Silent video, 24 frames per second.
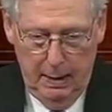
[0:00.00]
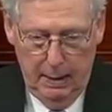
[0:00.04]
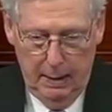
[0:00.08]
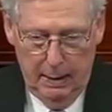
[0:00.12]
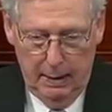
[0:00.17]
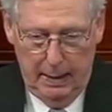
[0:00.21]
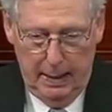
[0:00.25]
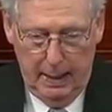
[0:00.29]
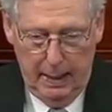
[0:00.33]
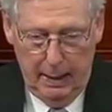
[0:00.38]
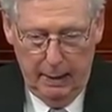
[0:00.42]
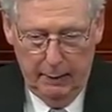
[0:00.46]

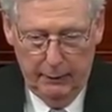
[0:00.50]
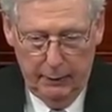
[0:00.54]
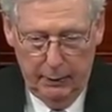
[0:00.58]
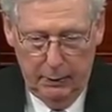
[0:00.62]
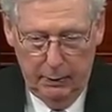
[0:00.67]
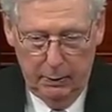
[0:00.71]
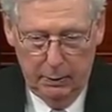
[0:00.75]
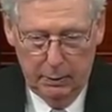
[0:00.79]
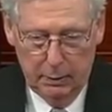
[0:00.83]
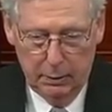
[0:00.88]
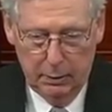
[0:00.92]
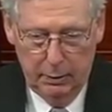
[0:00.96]
Now they
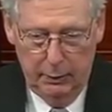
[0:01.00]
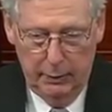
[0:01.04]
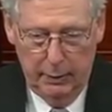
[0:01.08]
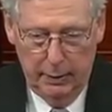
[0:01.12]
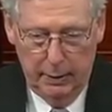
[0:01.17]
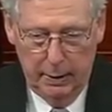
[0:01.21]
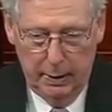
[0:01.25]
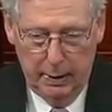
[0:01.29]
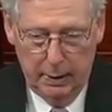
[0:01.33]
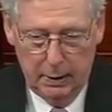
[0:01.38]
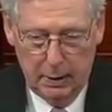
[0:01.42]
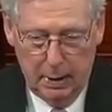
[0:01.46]
are included
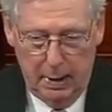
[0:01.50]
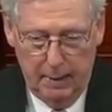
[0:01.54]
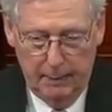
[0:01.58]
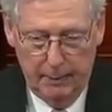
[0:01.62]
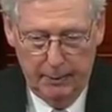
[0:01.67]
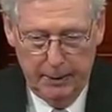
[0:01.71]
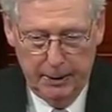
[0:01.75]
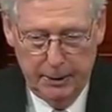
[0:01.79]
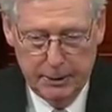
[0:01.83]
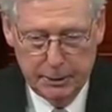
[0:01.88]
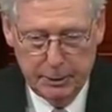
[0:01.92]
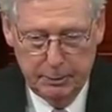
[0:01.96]
in a
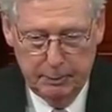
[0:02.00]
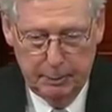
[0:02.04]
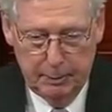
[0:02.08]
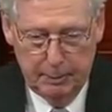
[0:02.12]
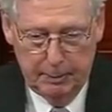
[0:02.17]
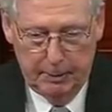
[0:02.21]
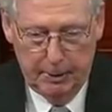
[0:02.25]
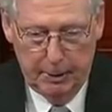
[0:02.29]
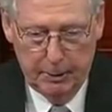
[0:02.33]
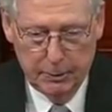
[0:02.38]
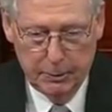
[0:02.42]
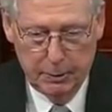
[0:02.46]
comprehensive
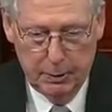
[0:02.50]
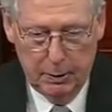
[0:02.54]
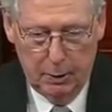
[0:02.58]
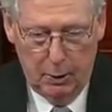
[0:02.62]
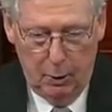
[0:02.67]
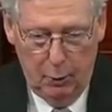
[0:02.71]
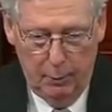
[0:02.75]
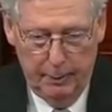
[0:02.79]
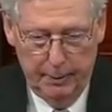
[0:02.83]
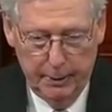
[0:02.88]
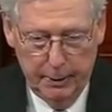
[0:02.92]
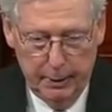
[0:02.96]
proposal to
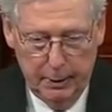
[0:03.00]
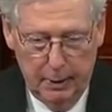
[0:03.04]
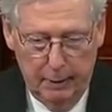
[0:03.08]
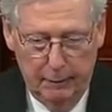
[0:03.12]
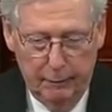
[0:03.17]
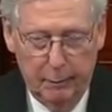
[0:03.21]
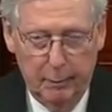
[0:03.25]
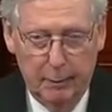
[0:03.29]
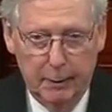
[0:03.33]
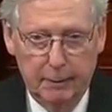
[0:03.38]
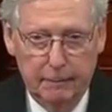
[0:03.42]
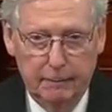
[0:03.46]
open the
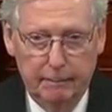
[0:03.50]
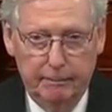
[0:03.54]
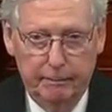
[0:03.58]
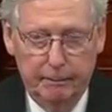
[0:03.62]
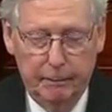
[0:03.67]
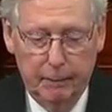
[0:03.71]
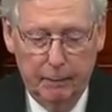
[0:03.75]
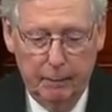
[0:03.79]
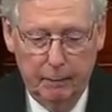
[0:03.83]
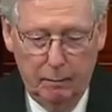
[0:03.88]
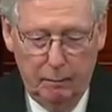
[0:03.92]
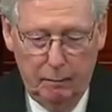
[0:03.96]
government,
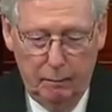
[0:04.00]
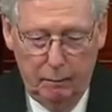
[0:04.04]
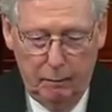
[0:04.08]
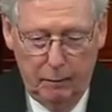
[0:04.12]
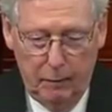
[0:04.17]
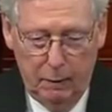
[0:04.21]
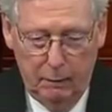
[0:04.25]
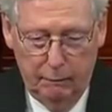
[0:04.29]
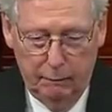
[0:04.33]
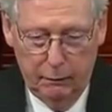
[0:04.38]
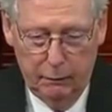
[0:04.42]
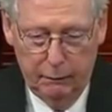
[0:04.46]

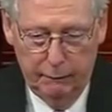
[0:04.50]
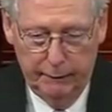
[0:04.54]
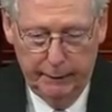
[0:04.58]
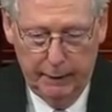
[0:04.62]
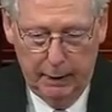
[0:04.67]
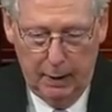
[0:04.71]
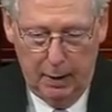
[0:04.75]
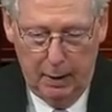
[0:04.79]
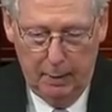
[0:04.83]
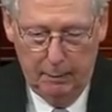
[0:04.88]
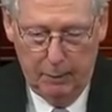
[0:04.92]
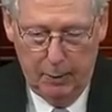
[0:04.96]

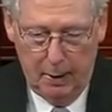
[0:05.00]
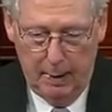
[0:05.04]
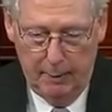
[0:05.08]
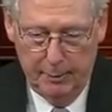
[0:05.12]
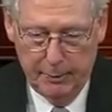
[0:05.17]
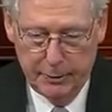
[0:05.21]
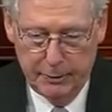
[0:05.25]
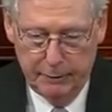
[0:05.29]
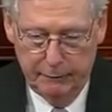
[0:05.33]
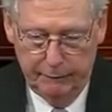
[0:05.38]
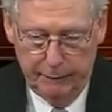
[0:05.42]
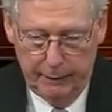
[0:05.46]
fulfill our
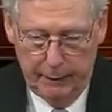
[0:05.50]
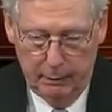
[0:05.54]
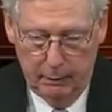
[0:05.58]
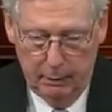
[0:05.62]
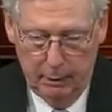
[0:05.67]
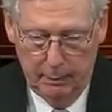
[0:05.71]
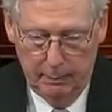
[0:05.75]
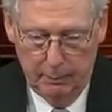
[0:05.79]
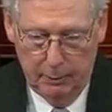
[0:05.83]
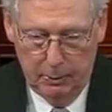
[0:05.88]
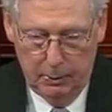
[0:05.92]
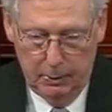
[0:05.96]
promise to federal
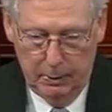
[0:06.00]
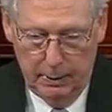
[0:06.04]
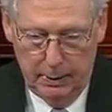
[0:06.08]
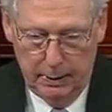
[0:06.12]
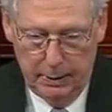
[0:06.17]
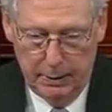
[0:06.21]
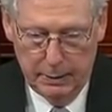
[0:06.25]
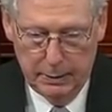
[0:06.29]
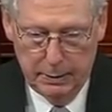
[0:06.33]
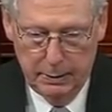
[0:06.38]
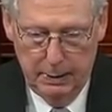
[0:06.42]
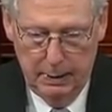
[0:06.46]

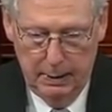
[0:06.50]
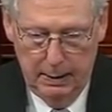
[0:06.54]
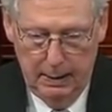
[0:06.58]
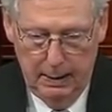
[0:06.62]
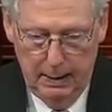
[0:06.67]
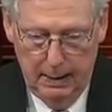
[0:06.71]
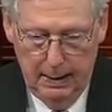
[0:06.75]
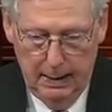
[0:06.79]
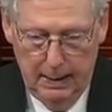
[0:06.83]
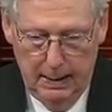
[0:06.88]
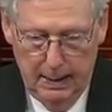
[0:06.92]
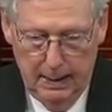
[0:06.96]
employees,
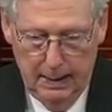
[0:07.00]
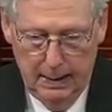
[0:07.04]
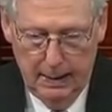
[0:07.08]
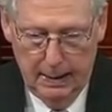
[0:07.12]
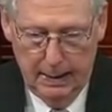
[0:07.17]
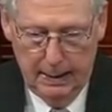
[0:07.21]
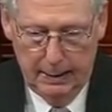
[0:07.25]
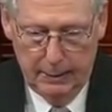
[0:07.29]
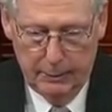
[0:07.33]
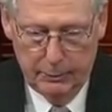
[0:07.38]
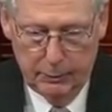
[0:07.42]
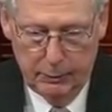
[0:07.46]

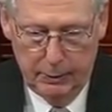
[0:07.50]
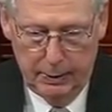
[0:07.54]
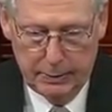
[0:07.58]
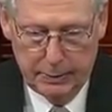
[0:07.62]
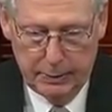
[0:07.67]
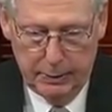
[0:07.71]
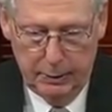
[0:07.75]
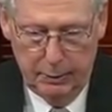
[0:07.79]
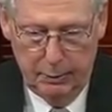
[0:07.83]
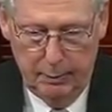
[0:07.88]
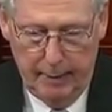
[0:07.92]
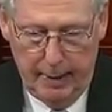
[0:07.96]
and address
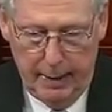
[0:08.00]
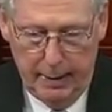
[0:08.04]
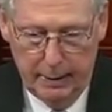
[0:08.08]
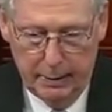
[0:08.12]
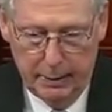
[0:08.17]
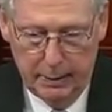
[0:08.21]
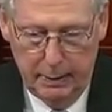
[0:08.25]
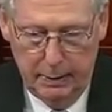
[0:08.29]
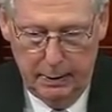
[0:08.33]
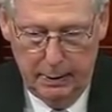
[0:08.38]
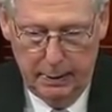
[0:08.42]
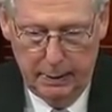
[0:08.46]
the
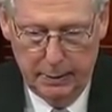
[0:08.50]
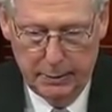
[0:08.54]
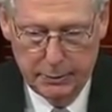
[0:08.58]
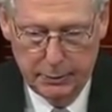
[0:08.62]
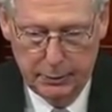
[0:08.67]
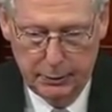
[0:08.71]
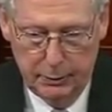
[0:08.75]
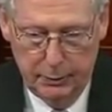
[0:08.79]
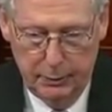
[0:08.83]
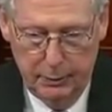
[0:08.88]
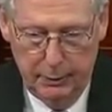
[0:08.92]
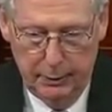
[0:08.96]
humanitarian and
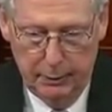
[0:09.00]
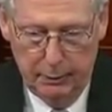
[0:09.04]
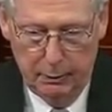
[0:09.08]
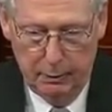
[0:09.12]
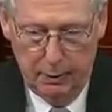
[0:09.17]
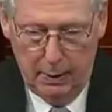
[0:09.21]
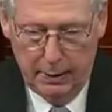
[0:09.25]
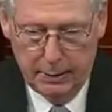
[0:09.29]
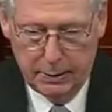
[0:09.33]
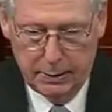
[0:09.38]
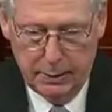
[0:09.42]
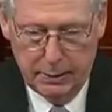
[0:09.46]
security
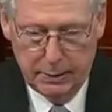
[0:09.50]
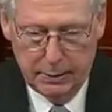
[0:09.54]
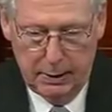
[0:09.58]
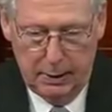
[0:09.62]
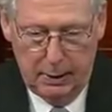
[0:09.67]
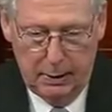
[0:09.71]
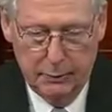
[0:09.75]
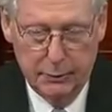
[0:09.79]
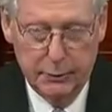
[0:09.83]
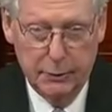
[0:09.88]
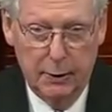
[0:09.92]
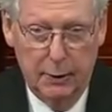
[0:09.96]
crisis at
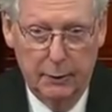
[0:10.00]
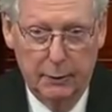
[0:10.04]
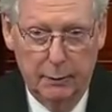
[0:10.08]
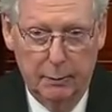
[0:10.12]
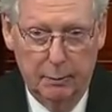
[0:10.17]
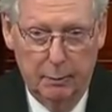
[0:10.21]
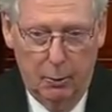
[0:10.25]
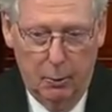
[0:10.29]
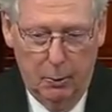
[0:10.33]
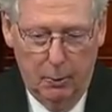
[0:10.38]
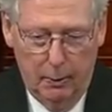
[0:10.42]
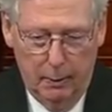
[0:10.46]
our
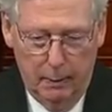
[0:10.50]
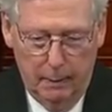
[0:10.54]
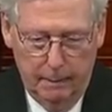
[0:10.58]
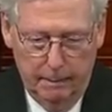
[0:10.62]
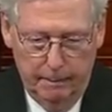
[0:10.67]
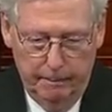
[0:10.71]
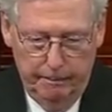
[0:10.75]
southern border.